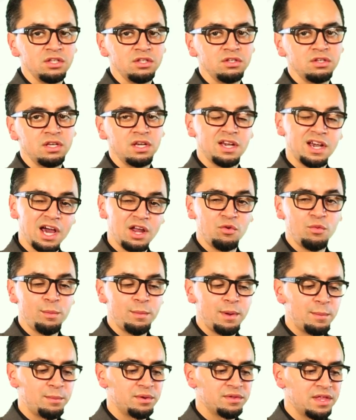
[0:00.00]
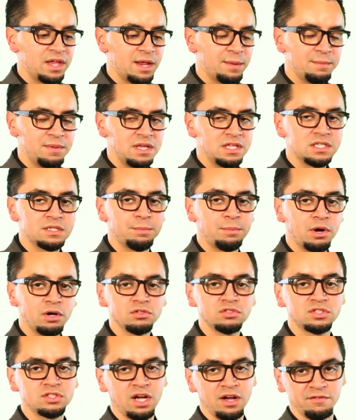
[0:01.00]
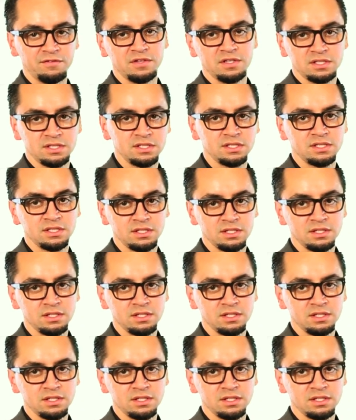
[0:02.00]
you can kind of remember that it means post office.